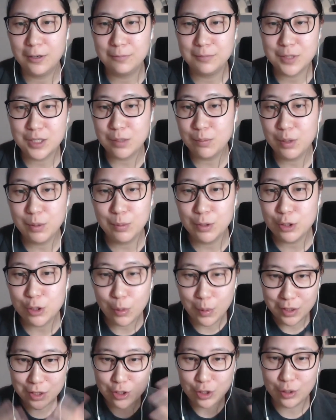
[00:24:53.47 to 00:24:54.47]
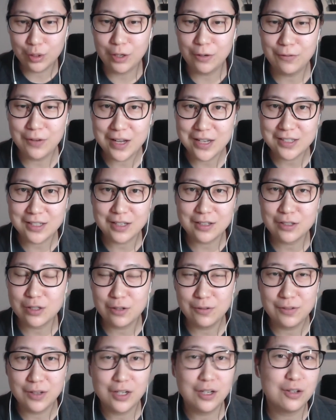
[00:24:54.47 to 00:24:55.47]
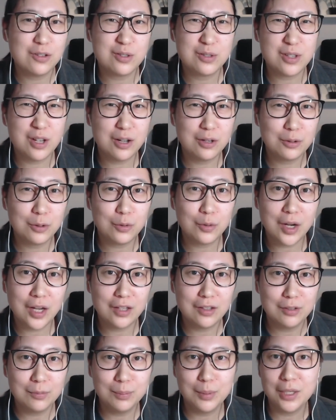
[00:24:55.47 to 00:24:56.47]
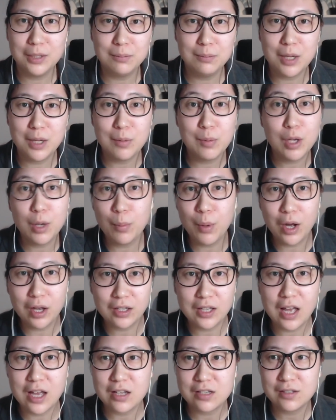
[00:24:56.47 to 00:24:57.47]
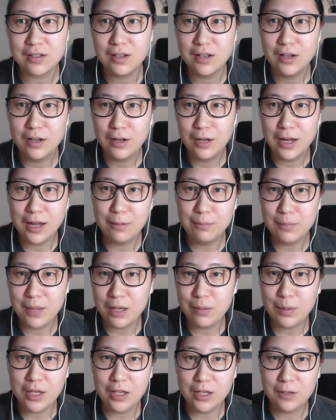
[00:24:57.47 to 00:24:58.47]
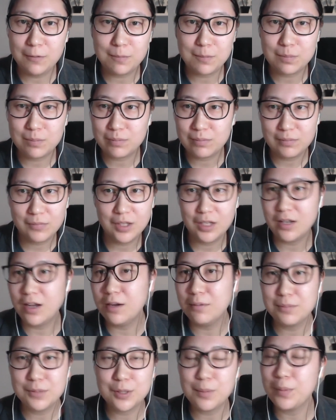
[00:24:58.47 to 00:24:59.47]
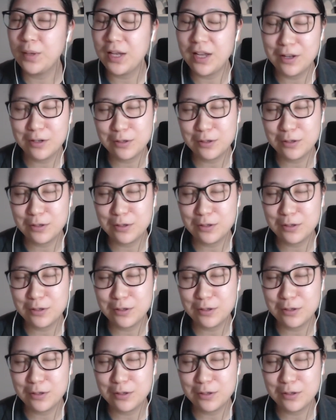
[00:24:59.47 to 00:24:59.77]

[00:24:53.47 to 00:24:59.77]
Some people don't want to show their faces, so video is not great, but maybe a podcast and maybe something